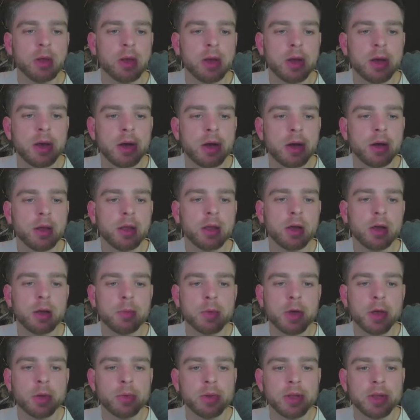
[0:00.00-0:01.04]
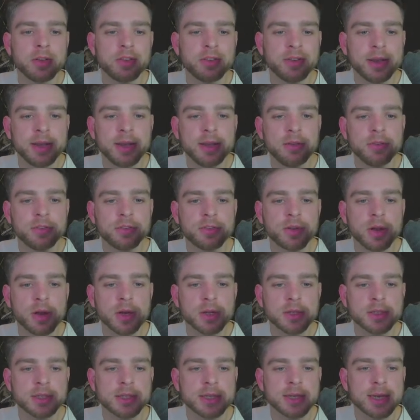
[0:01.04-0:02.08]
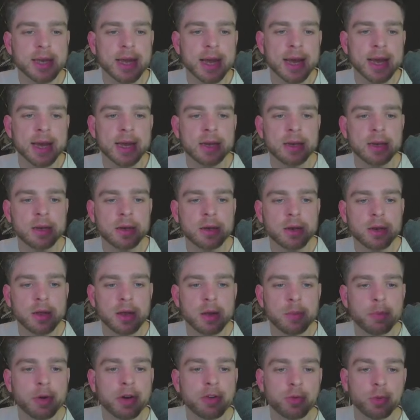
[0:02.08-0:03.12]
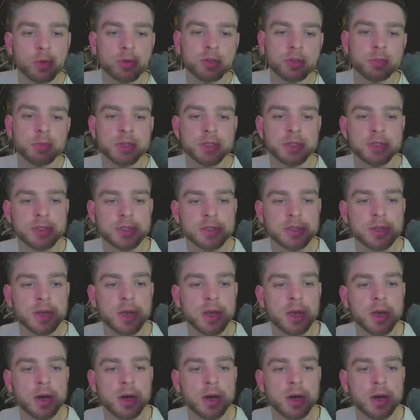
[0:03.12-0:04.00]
Hi, I'm only a teen starting and a pressure washing business.